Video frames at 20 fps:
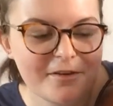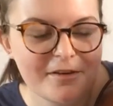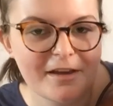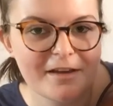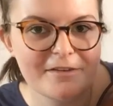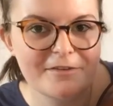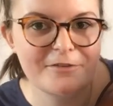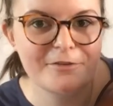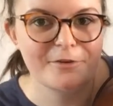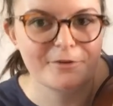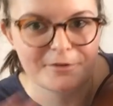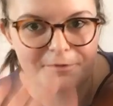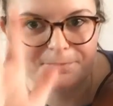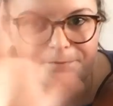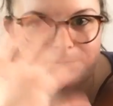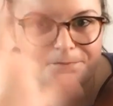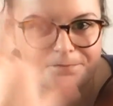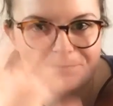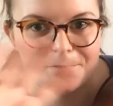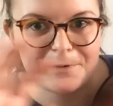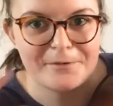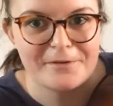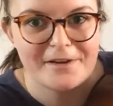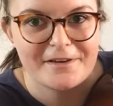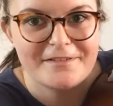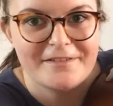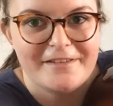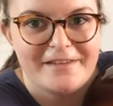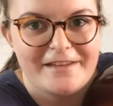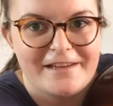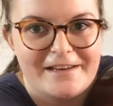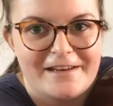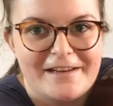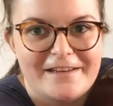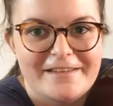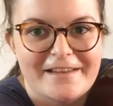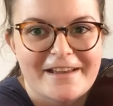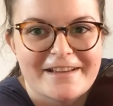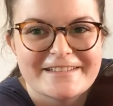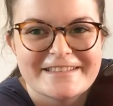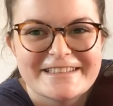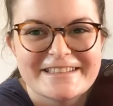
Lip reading: you guys soon. Well done, see you later.